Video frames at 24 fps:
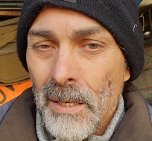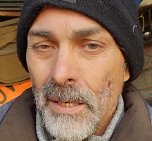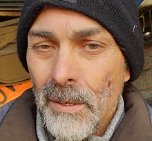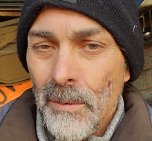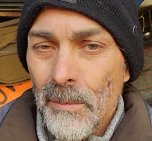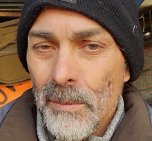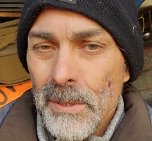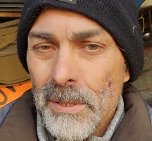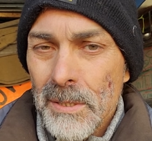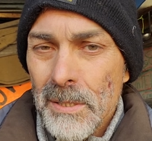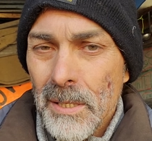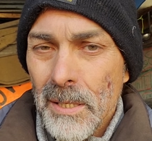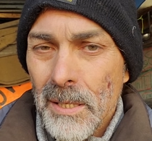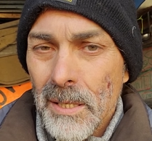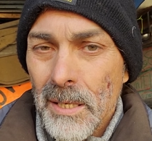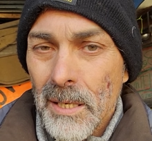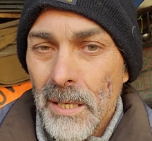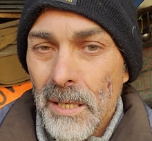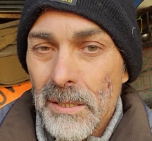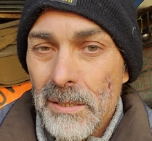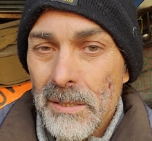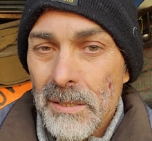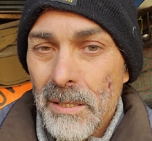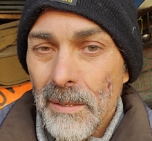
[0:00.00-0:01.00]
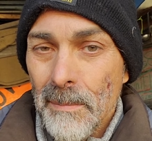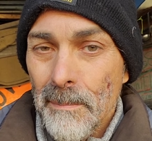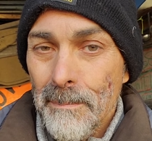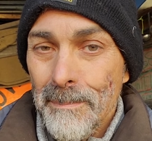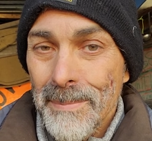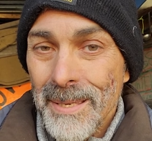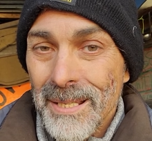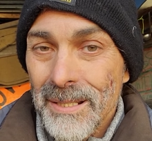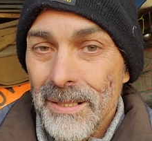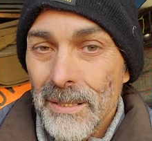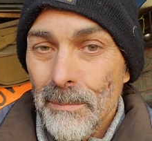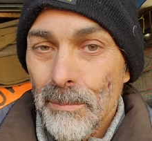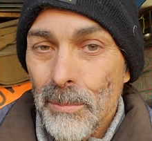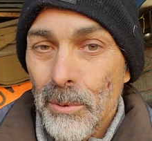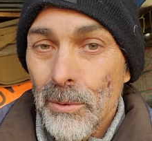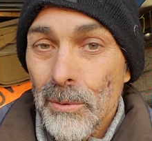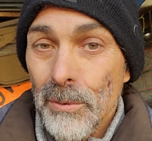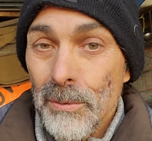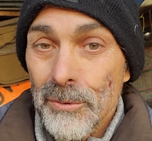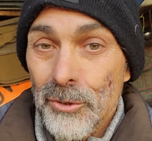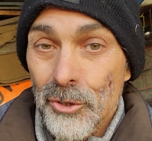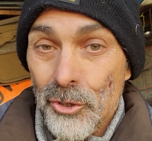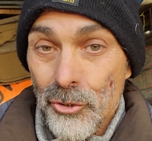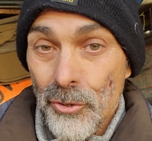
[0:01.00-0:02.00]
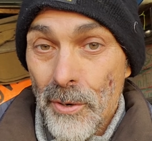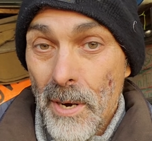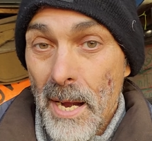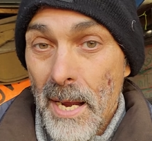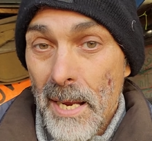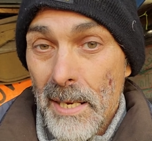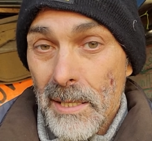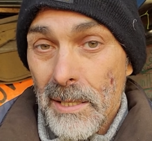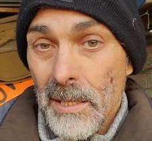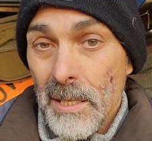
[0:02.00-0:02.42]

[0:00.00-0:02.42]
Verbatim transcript: It was a custom bendable track